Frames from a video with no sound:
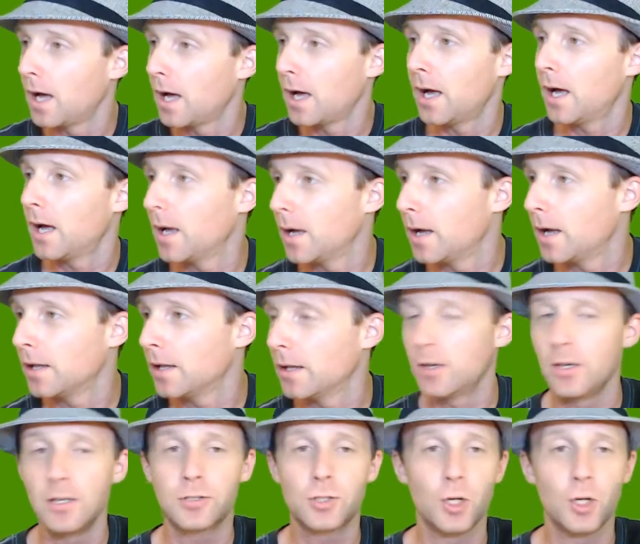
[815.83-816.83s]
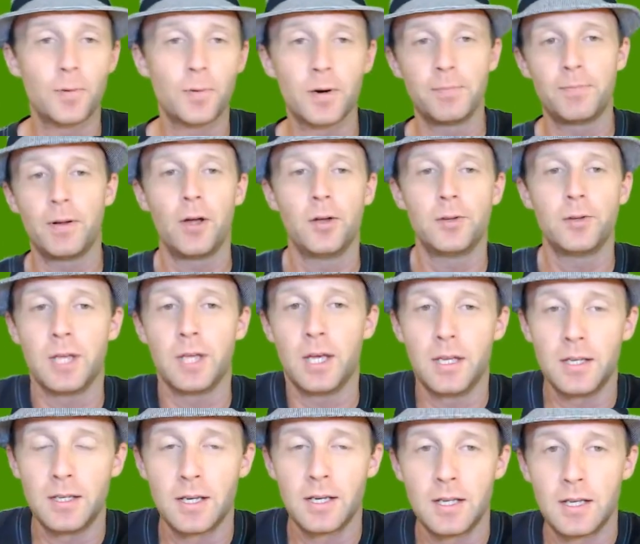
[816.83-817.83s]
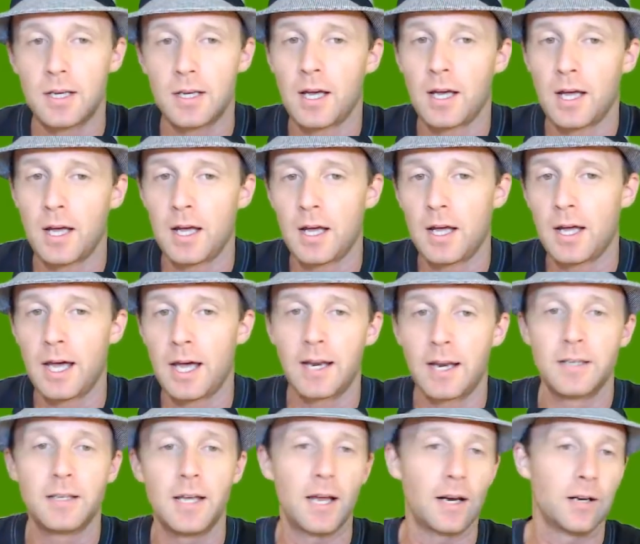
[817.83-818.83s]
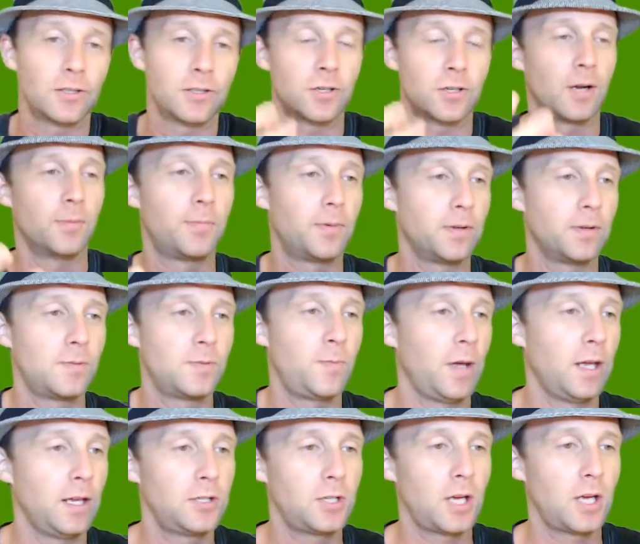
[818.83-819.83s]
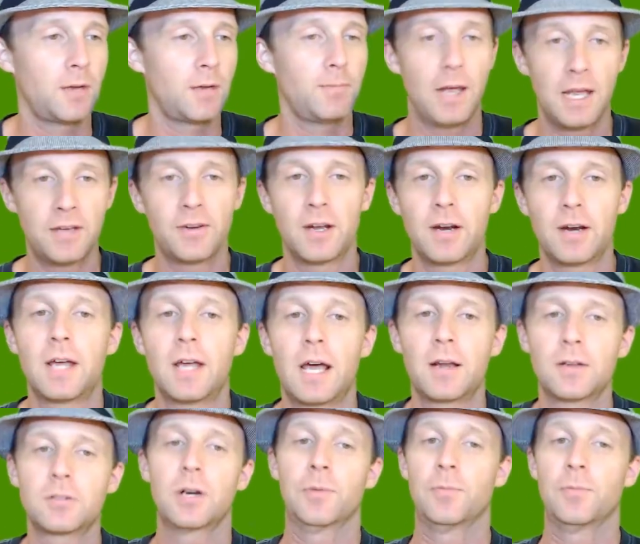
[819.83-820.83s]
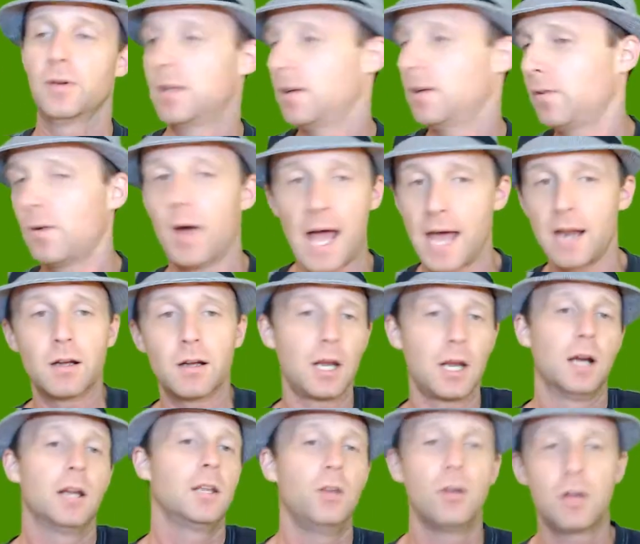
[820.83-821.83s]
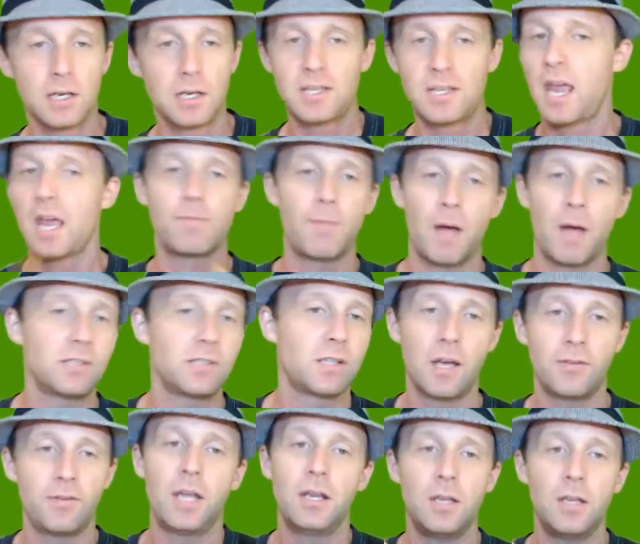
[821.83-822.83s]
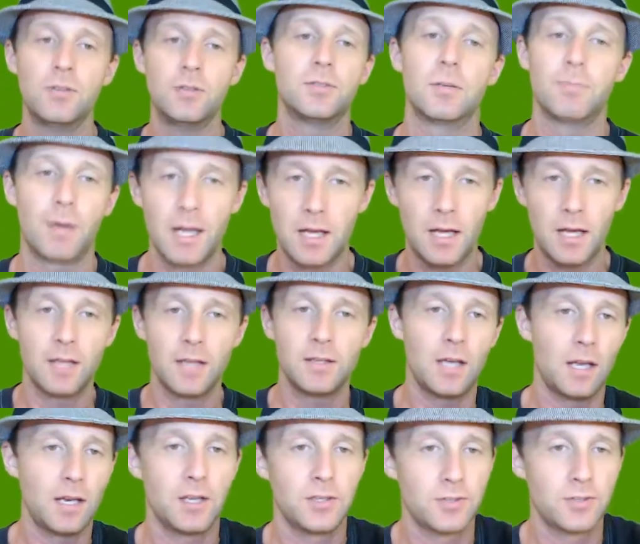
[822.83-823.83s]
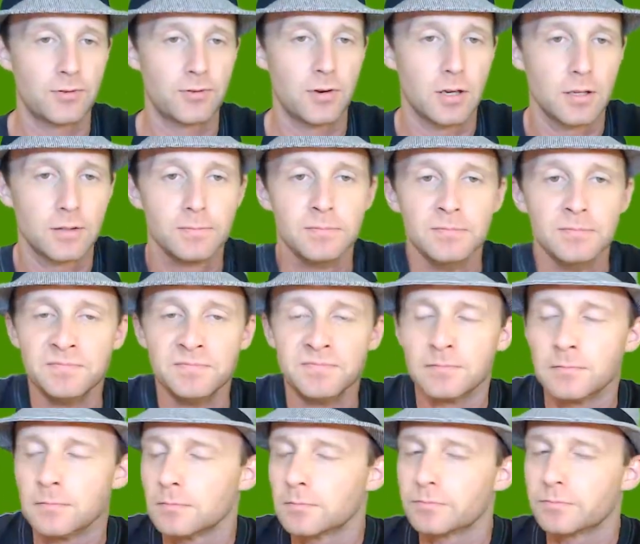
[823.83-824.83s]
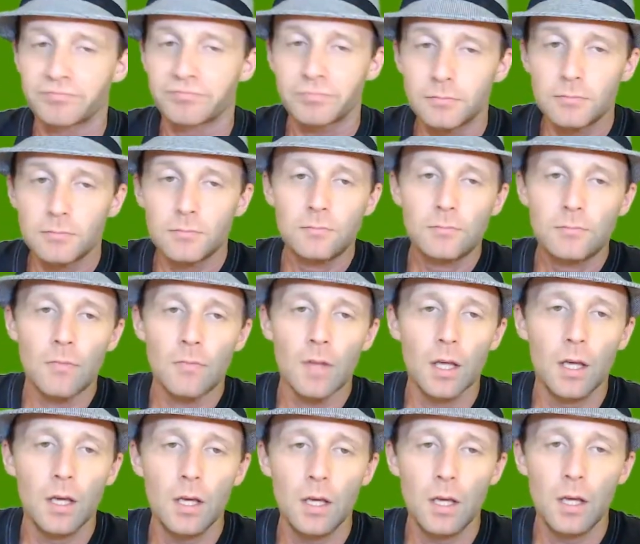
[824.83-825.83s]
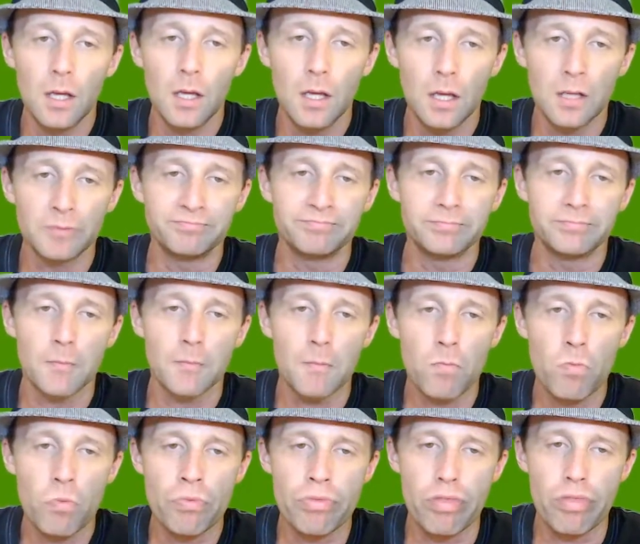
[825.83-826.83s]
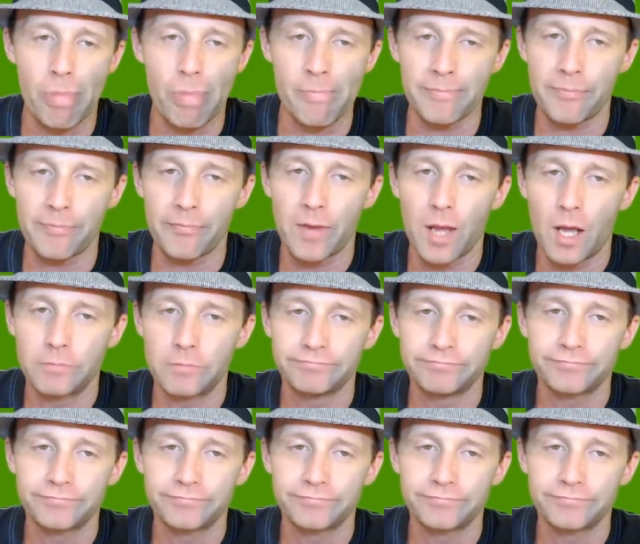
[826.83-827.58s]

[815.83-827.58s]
uh, superimpose it uh, on a Donald Trump speech and make fun of Donald Trump with it if you want. I don't care. You can take my stuff and use it. My content is free. Ugh. Mm.